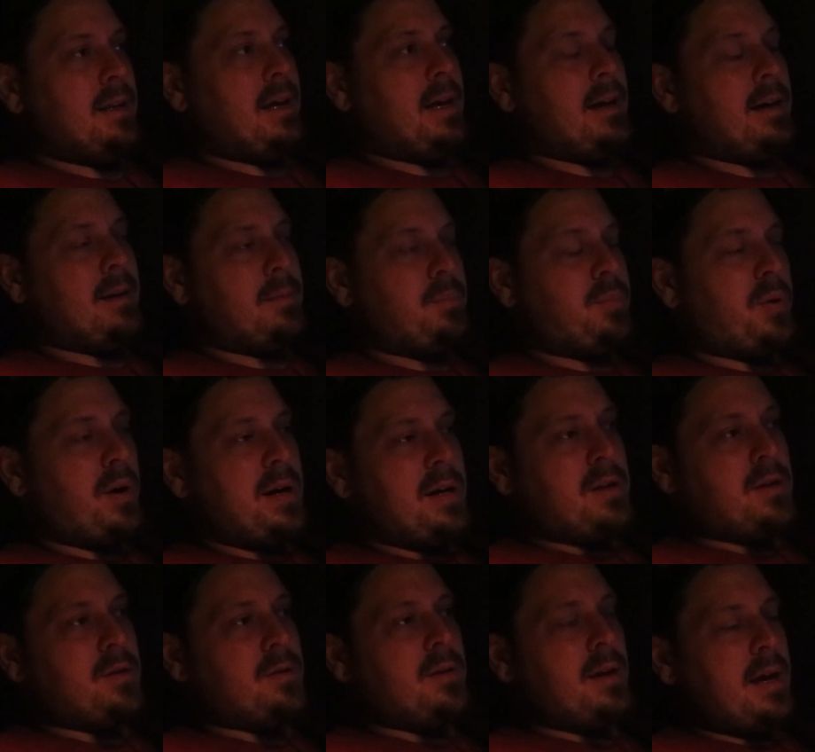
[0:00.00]
like break
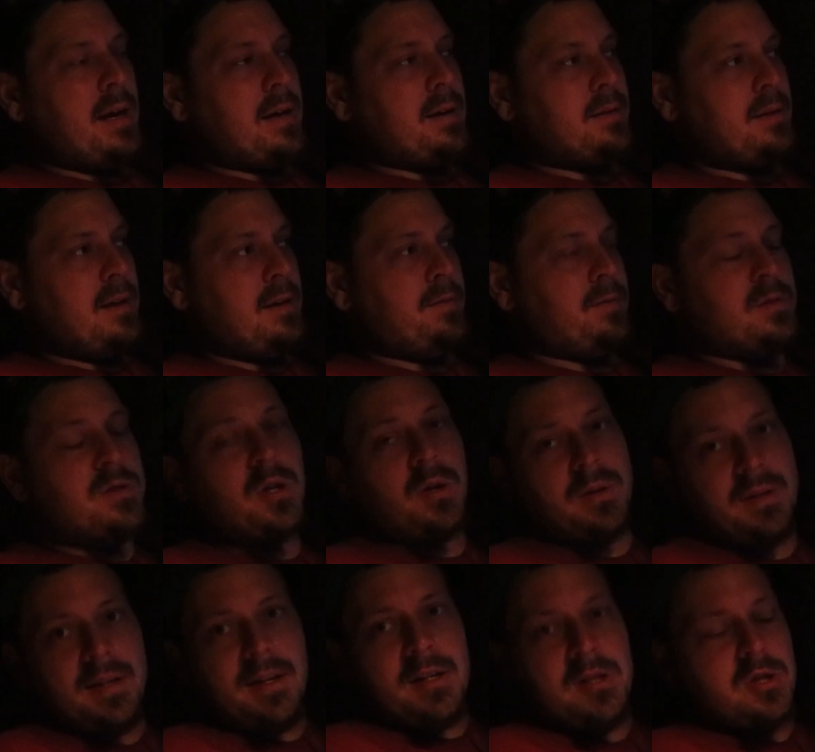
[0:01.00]
your neck leave. So
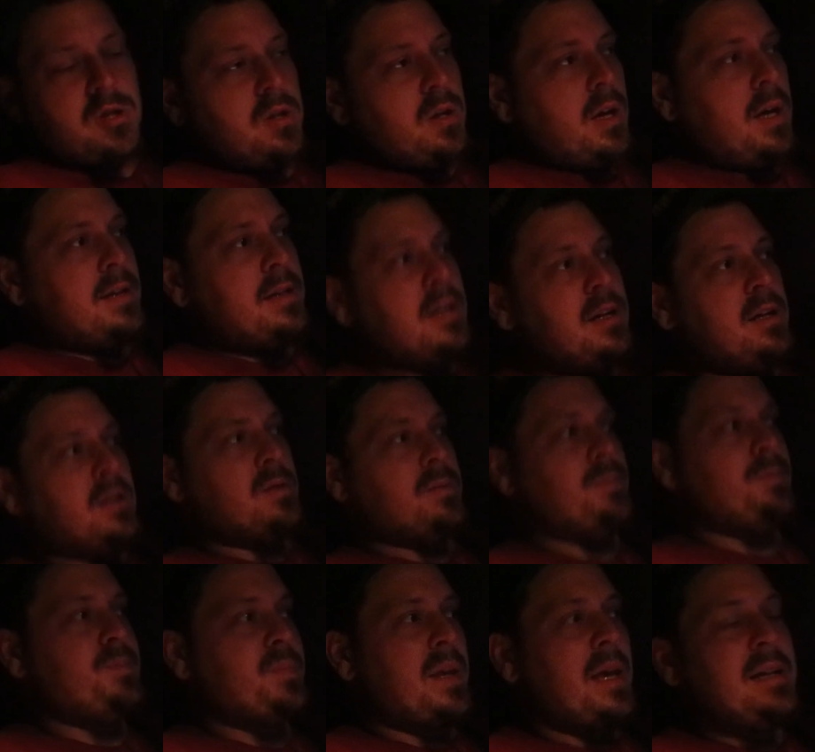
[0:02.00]
it did.
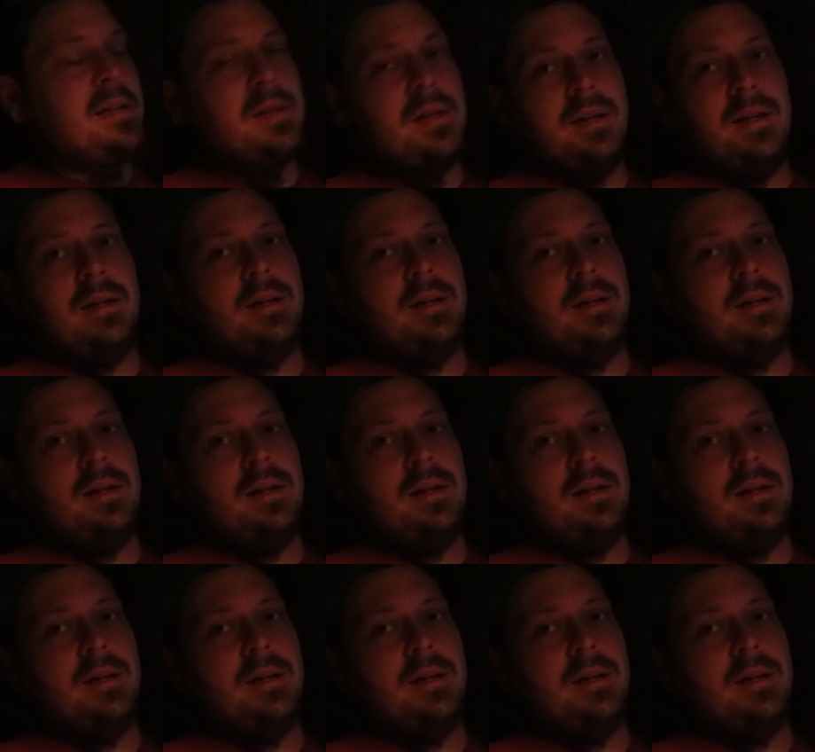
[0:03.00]
It